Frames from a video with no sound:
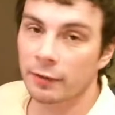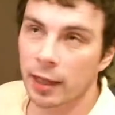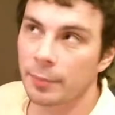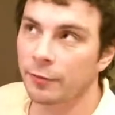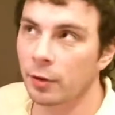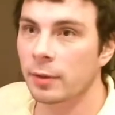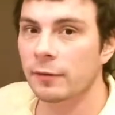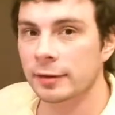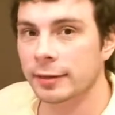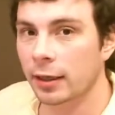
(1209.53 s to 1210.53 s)
up from
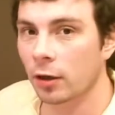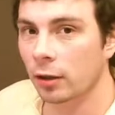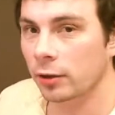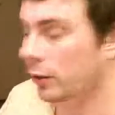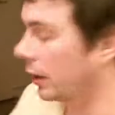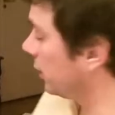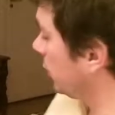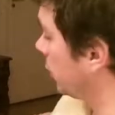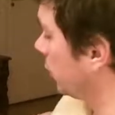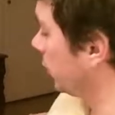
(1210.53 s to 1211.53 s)
level 10 on, you can
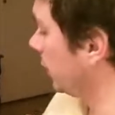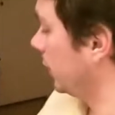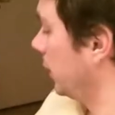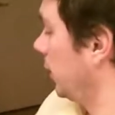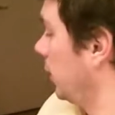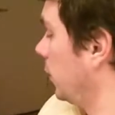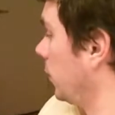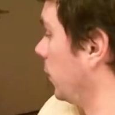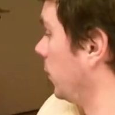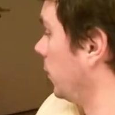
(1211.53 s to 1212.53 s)
choose
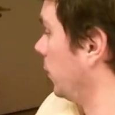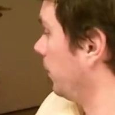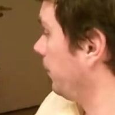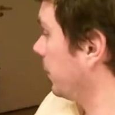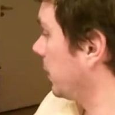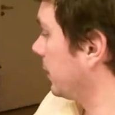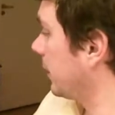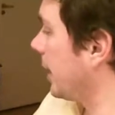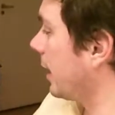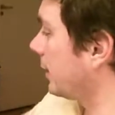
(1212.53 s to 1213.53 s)
to
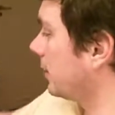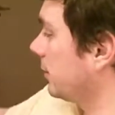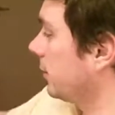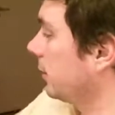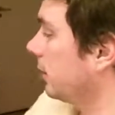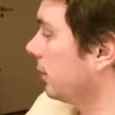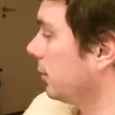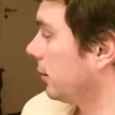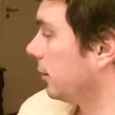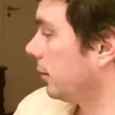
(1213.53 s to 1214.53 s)
select
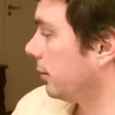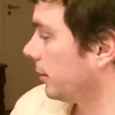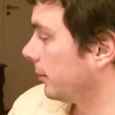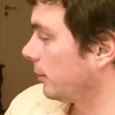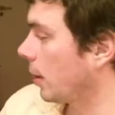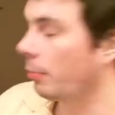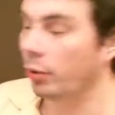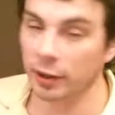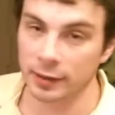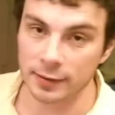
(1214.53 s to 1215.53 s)

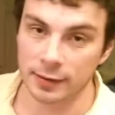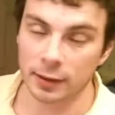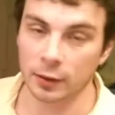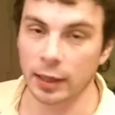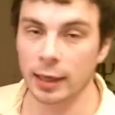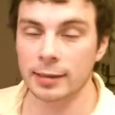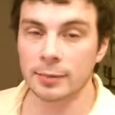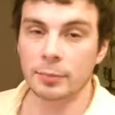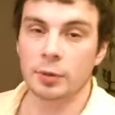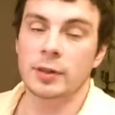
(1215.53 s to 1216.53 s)
points. You can either
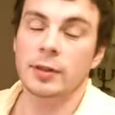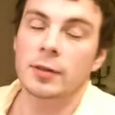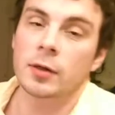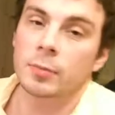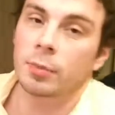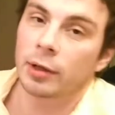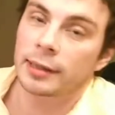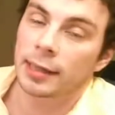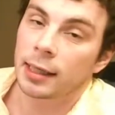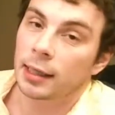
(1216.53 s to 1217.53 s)
put those
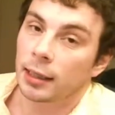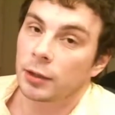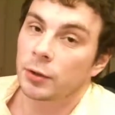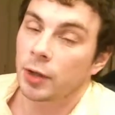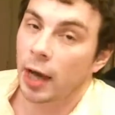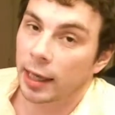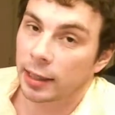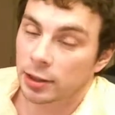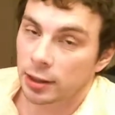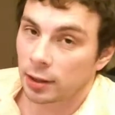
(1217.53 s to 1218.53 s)
points into your
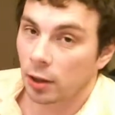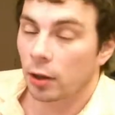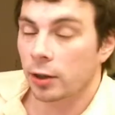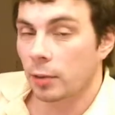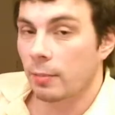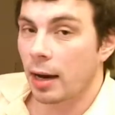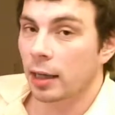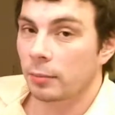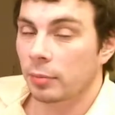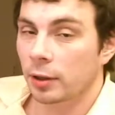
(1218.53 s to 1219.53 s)
energy or your
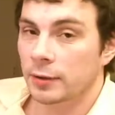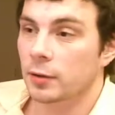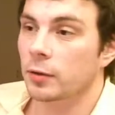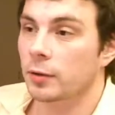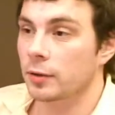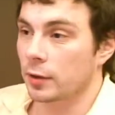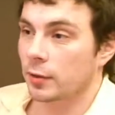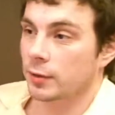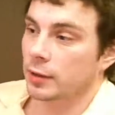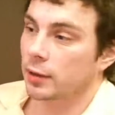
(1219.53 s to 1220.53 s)
mana pot, so
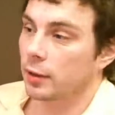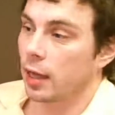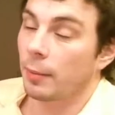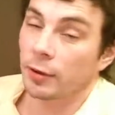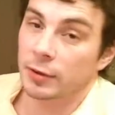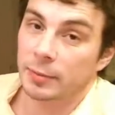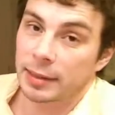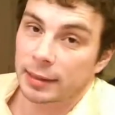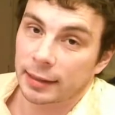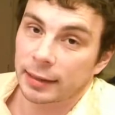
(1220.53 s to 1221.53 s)
those amounts
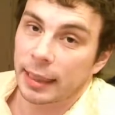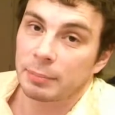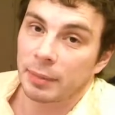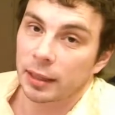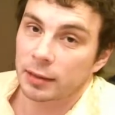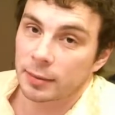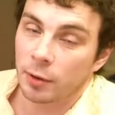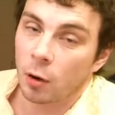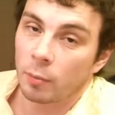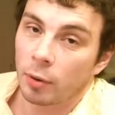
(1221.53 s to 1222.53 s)
basically get bigger, the
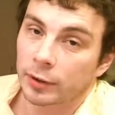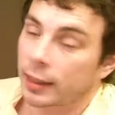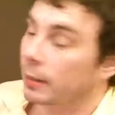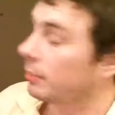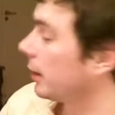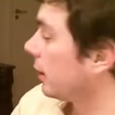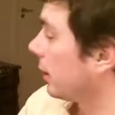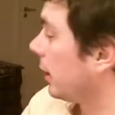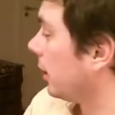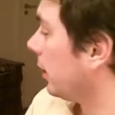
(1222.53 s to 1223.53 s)
whole pot get bigger,
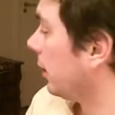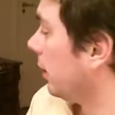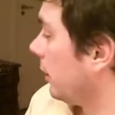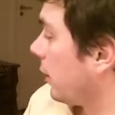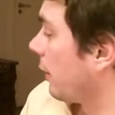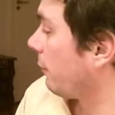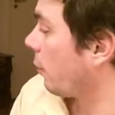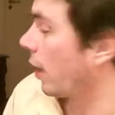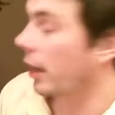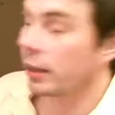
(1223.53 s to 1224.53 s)
you have
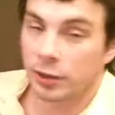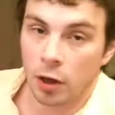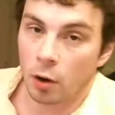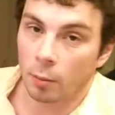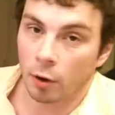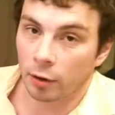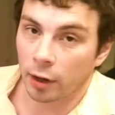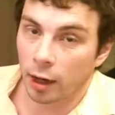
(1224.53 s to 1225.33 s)
more energy or more